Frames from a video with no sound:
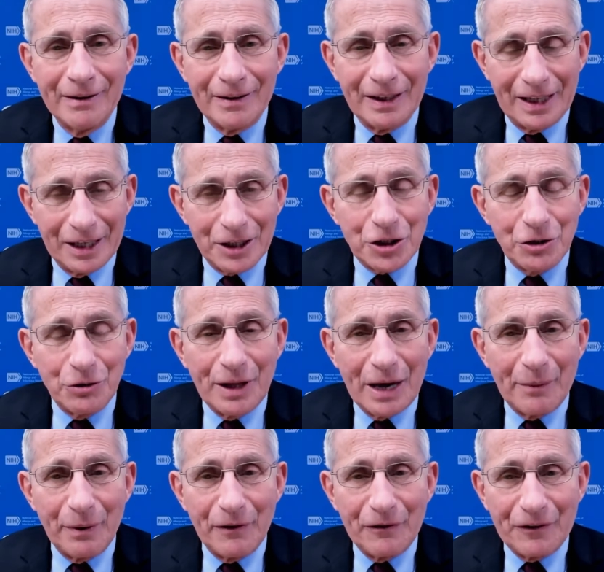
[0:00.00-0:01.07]
the issue
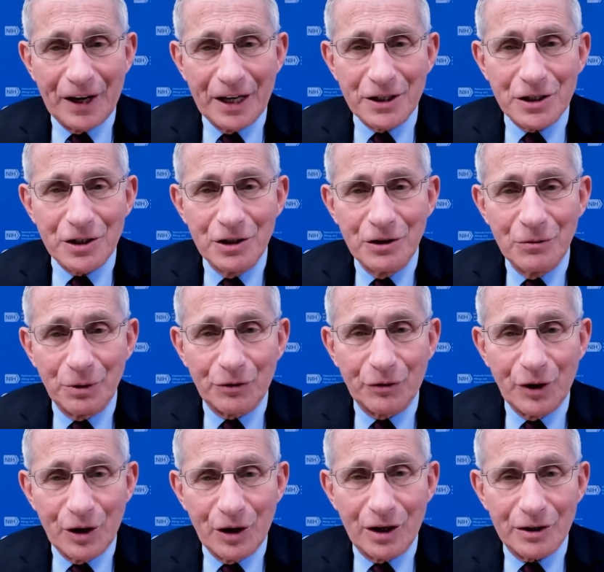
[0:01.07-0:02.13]
that we face with
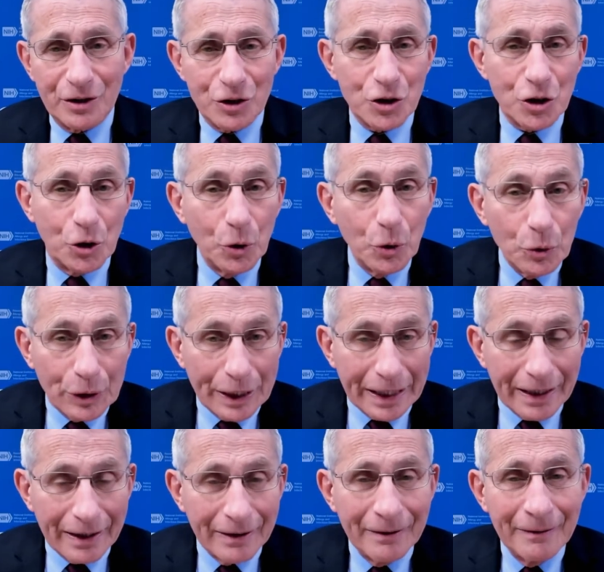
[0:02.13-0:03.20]
regard to
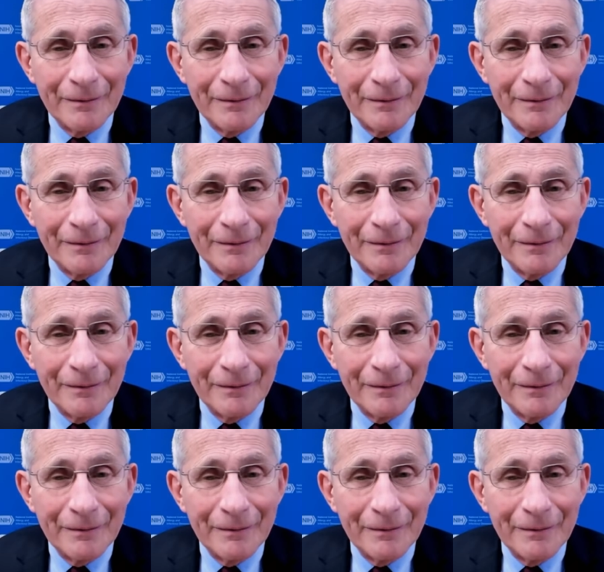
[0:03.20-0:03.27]
schooling.